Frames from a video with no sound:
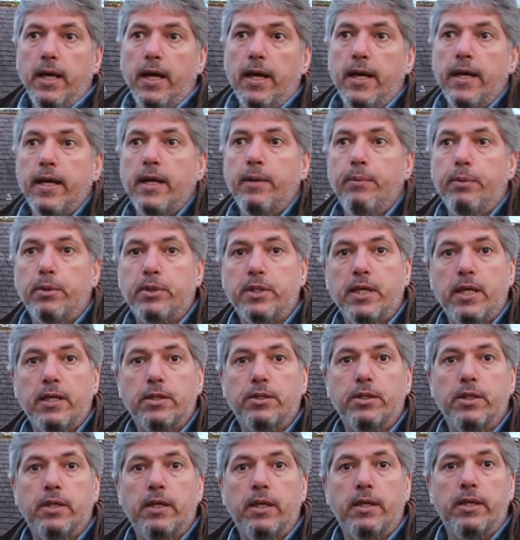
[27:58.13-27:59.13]
It was
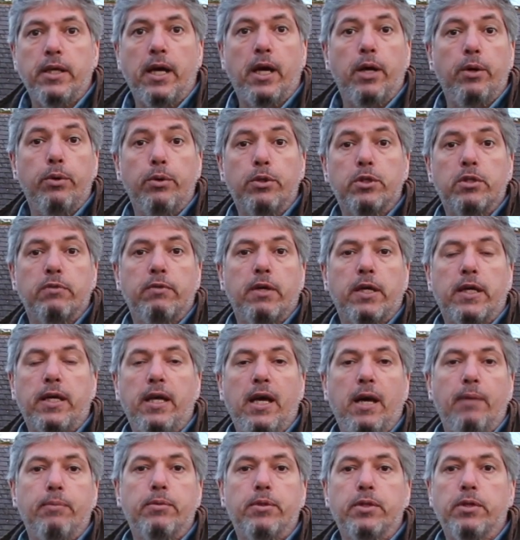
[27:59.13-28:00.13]
actually at the house of a
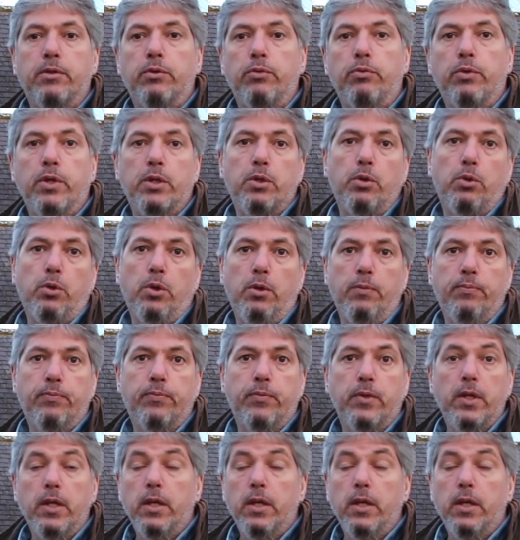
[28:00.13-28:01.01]
Captain Riddle.